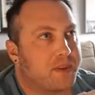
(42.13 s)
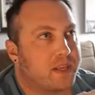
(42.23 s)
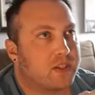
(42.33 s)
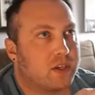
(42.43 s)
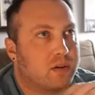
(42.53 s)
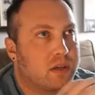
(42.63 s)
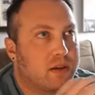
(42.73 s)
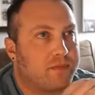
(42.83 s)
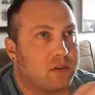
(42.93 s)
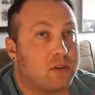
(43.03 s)
So
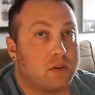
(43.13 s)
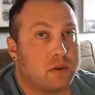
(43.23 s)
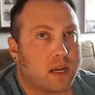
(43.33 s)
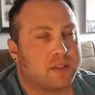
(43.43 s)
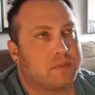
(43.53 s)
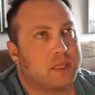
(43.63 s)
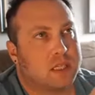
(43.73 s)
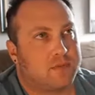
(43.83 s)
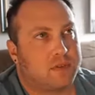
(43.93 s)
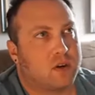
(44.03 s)
if you do have
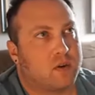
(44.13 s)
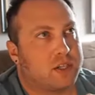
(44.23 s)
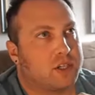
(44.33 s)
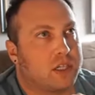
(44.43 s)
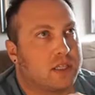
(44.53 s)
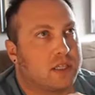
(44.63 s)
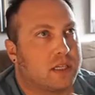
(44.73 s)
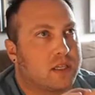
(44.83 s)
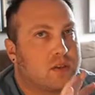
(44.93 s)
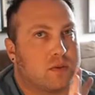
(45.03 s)
specific questions
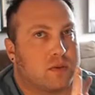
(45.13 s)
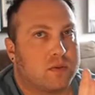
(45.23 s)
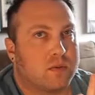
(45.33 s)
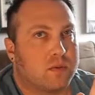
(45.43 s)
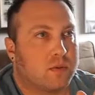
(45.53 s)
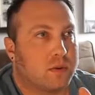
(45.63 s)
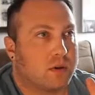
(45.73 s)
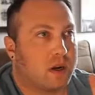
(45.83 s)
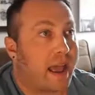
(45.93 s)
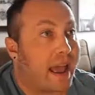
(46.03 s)
that you
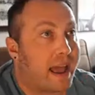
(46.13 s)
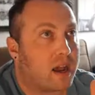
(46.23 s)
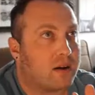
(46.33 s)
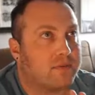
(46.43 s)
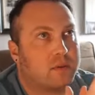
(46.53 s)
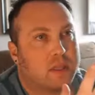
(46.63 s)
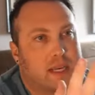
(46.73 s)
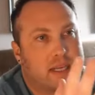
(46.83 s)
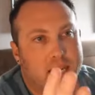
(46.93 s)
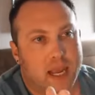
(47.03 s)
have or would
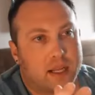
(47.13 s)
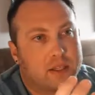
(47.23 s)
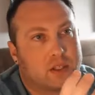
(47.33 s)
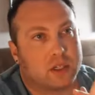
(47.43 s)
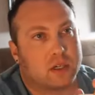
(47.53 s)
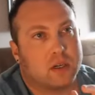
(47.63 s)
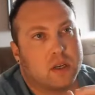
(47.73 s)
like to answer,